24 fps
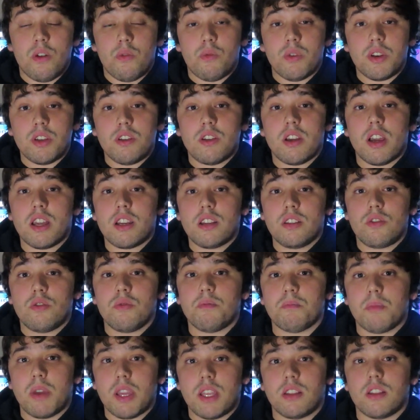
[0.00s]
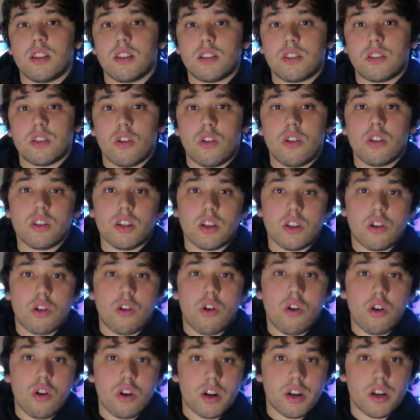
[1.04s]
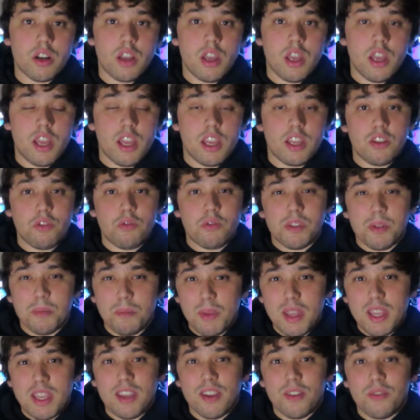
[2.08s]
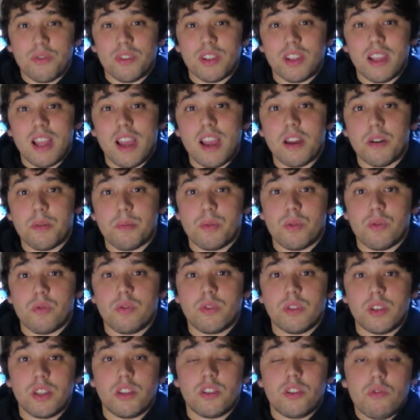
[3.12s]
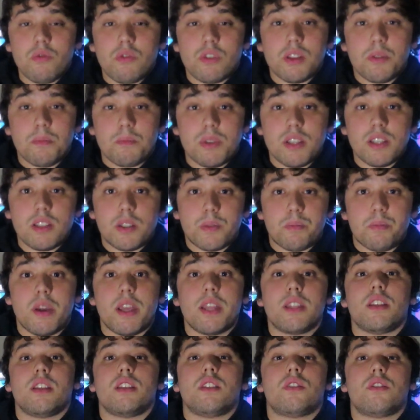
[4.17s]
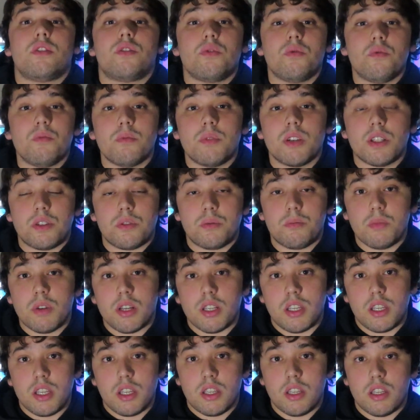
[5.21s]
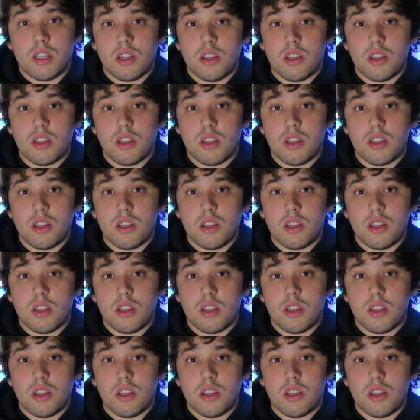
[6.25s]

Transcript: When you gotta do maintenance on a car and you wanna make it reliable, you don't wanna be spending too much money